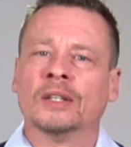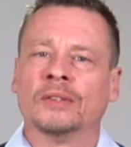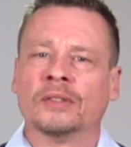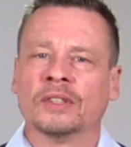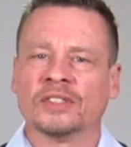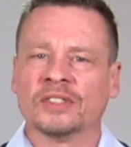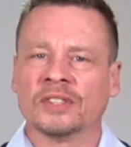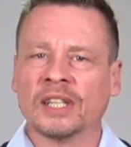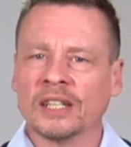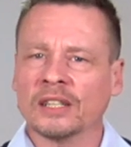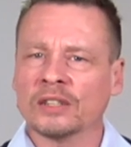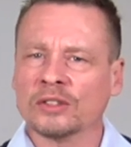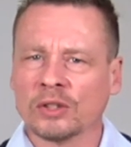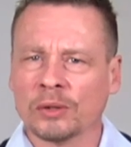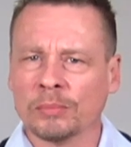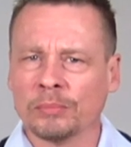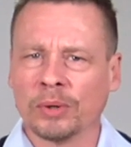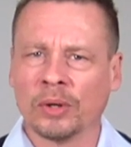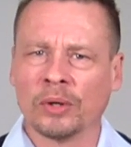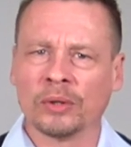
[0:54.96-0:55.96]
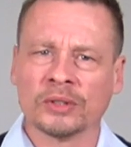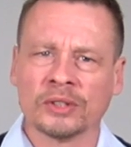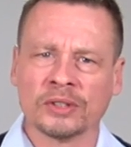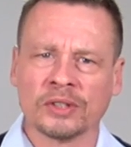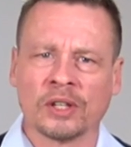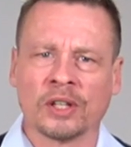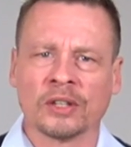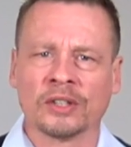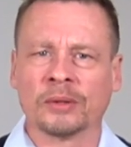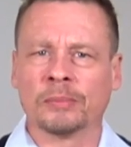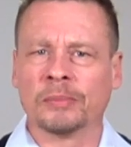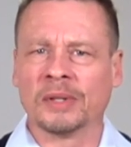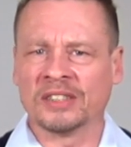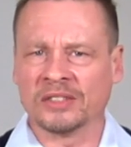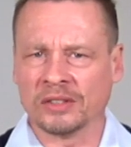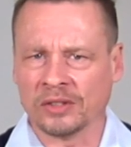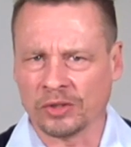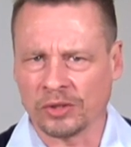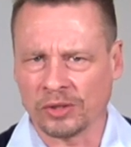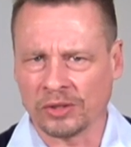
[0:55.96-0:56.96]
The second component are your
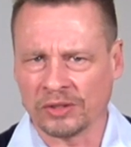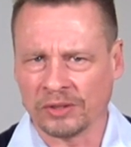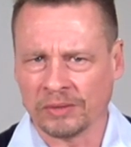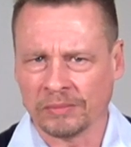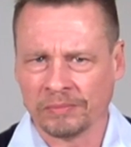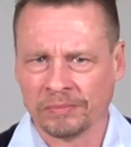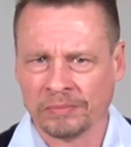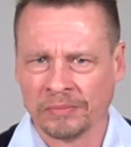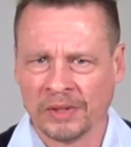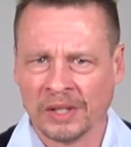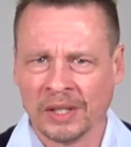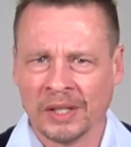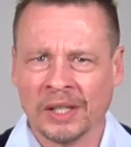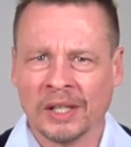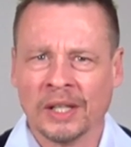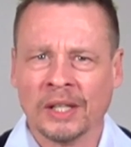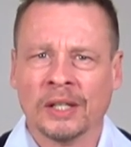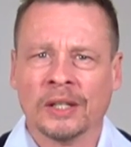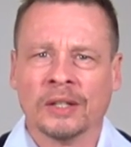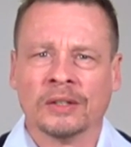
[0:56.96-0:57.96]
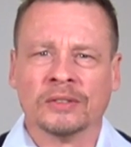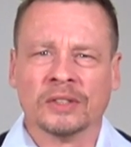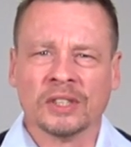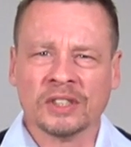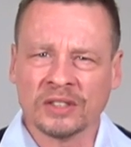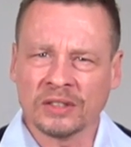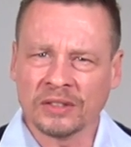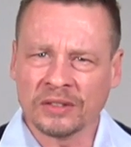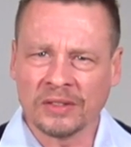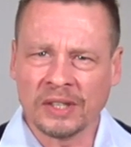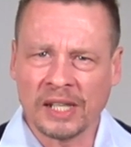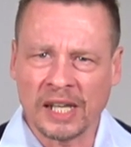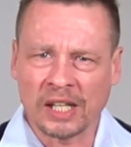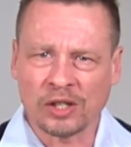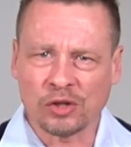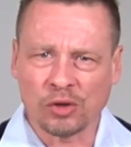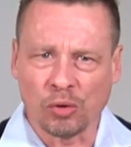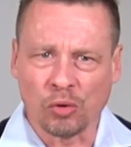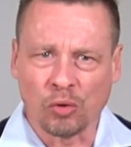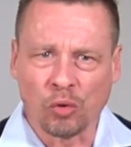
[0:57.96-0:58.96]
messages. This is the
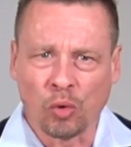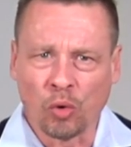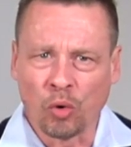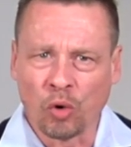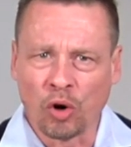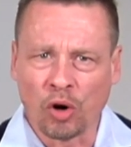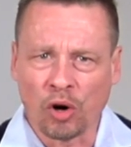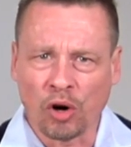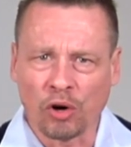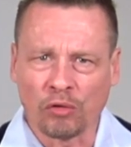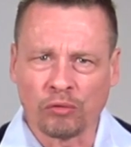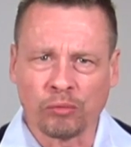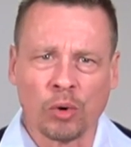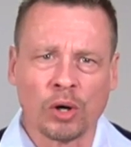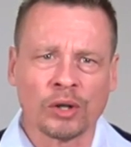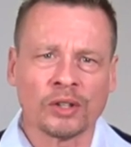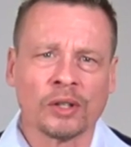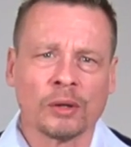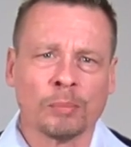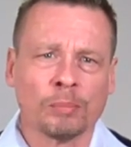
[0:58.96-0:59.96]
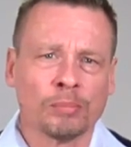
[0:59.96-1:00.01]
actual core of what